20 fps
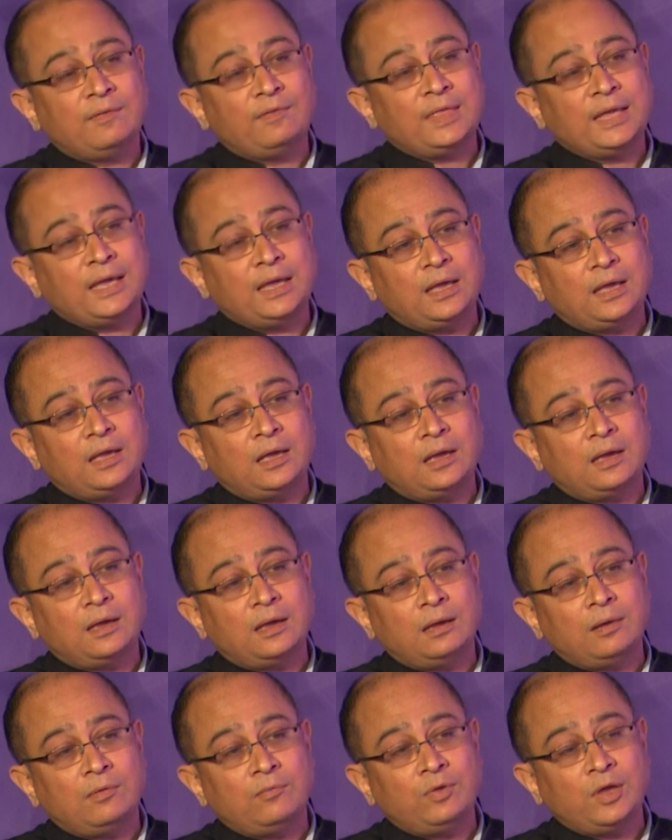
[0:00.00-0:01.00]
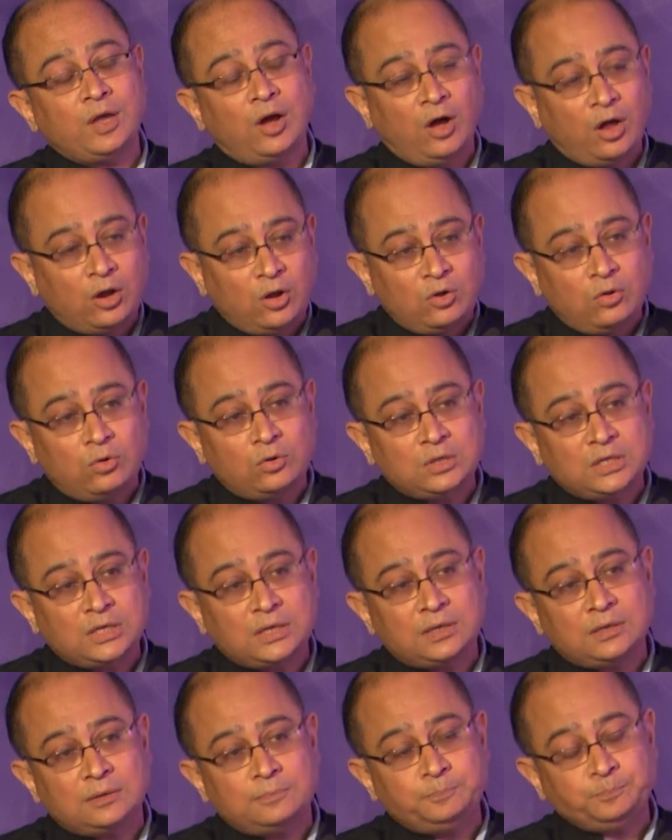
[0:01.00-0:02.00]
We all know
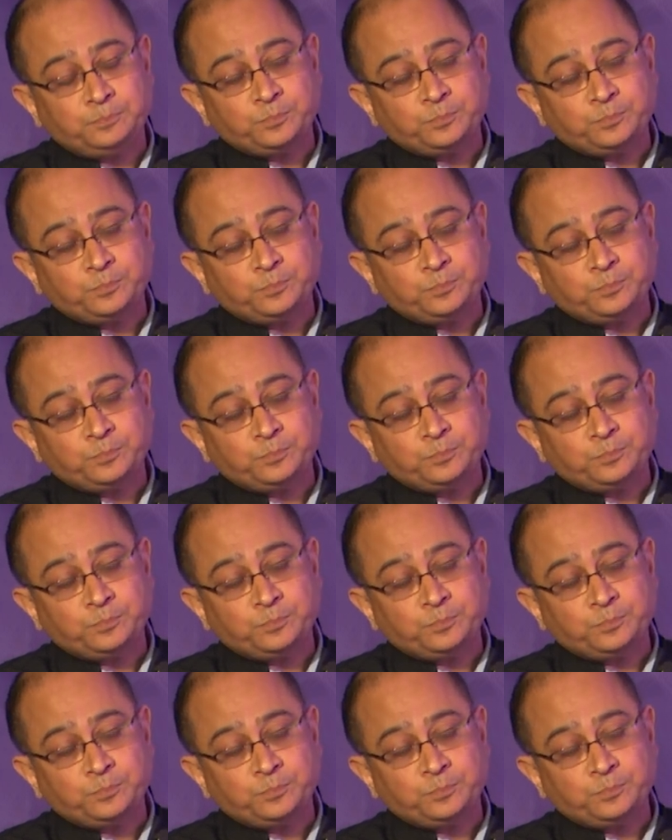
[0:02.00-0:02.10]
the